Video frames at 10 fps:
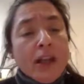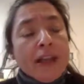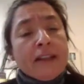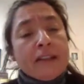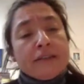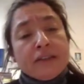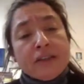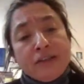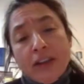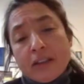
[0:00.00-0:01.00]
is the
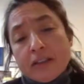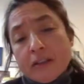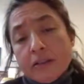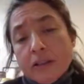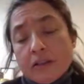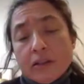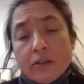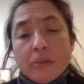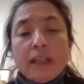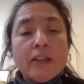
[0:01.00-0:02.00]
fact that
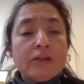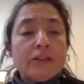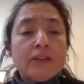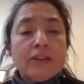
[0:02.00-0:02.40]
many of the